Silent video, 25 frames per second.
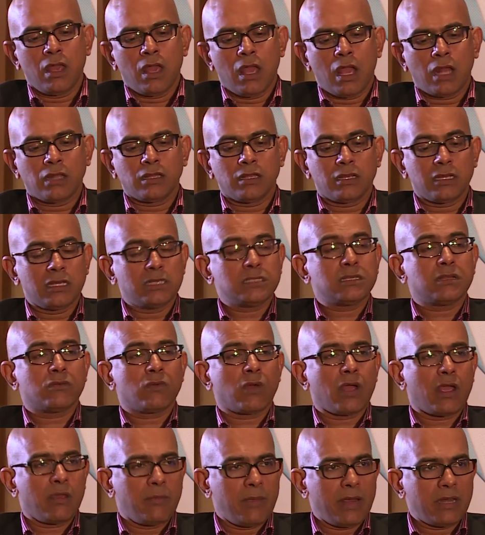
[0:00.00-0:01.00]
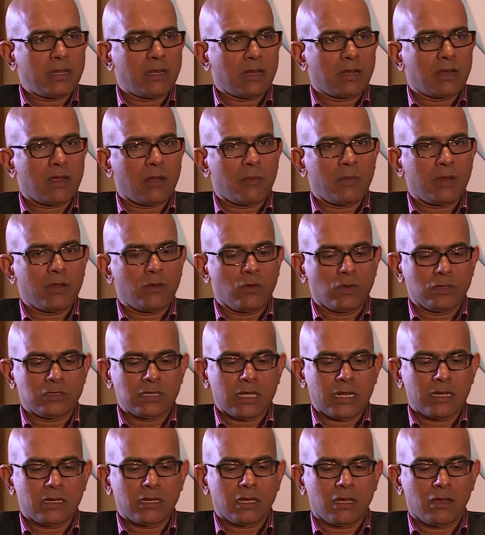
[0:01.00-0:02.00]
And the reason why I made the comment was
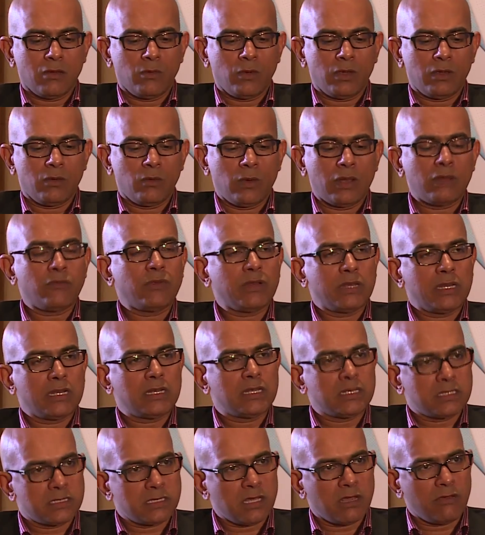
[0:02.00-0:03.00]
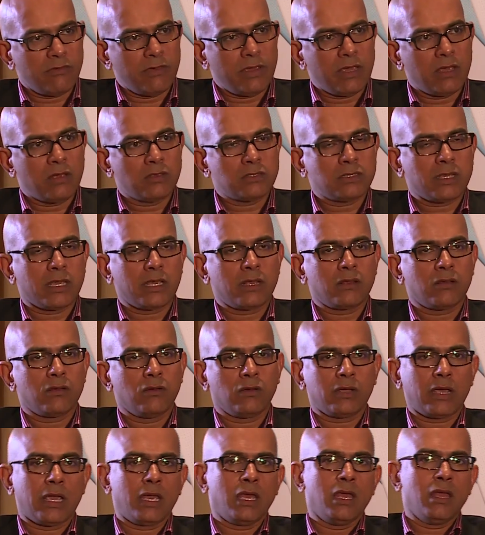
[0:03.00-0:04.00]
that when we did the survey saying,
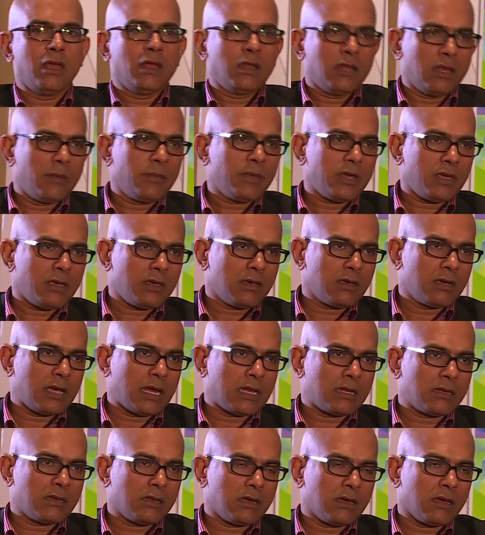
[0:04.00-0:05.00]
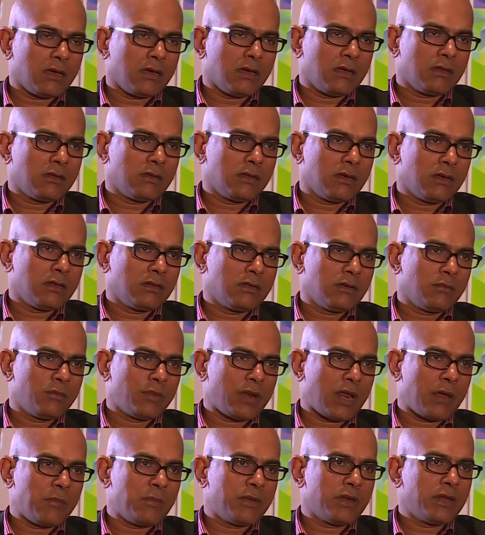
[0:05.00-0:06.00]
okay, let me get the
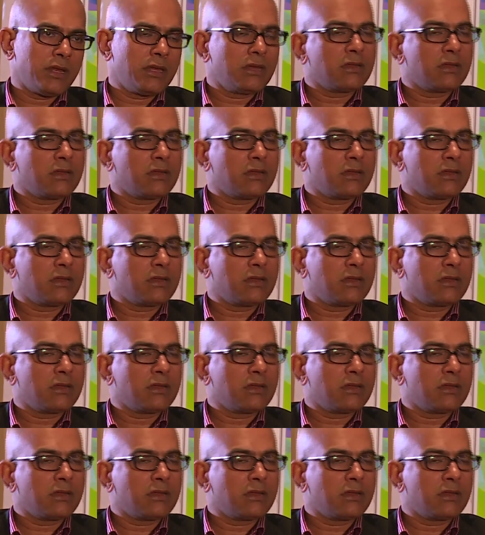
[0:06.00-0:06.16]
primary